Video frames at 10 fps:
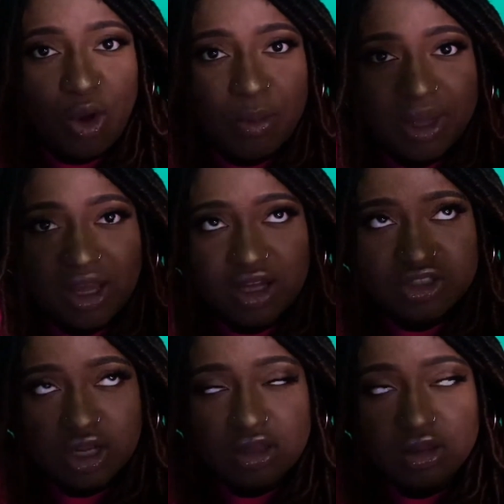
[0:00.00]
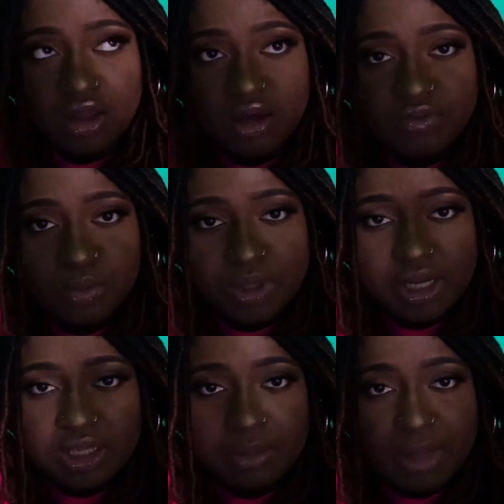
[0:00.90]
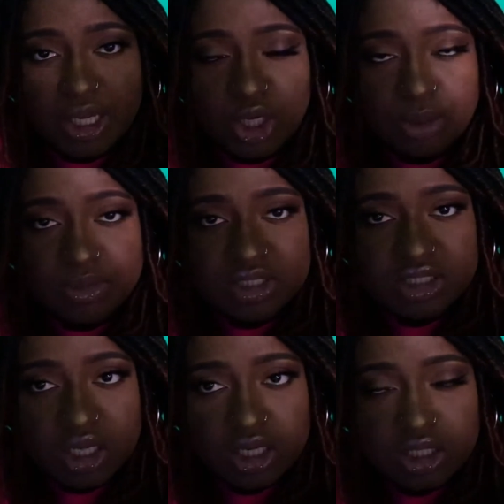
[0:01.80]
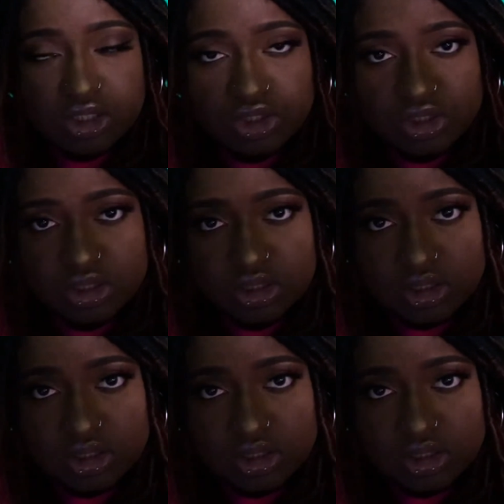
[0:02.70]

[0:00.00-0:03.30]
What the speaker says: Oh my gosh, I love when I get my hair massaged.